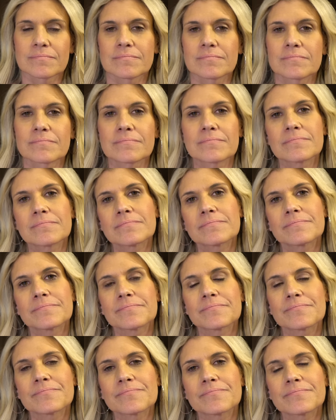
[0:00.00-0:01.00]

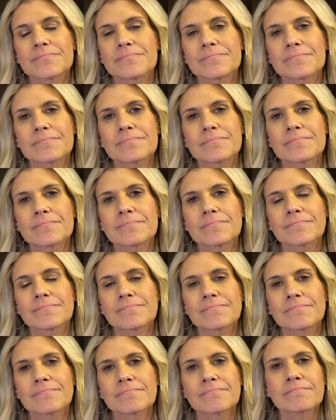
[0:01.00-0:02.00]

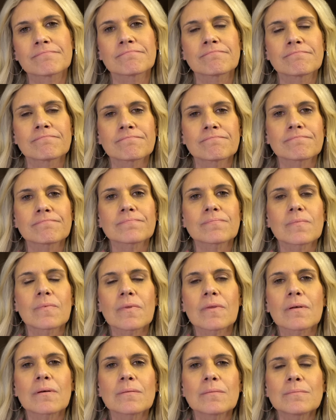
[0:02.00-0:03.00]

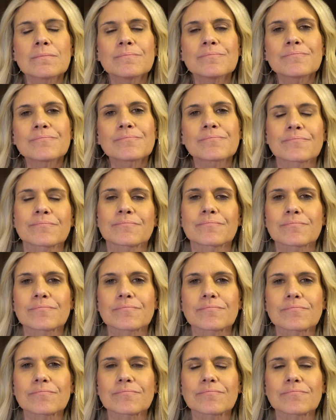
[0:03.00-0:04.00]

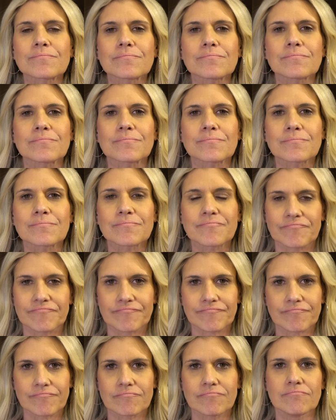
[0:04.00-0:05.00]

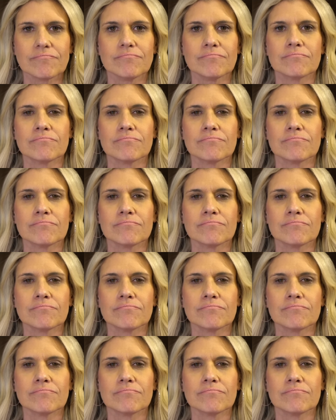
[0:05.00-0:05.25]
(not speaking)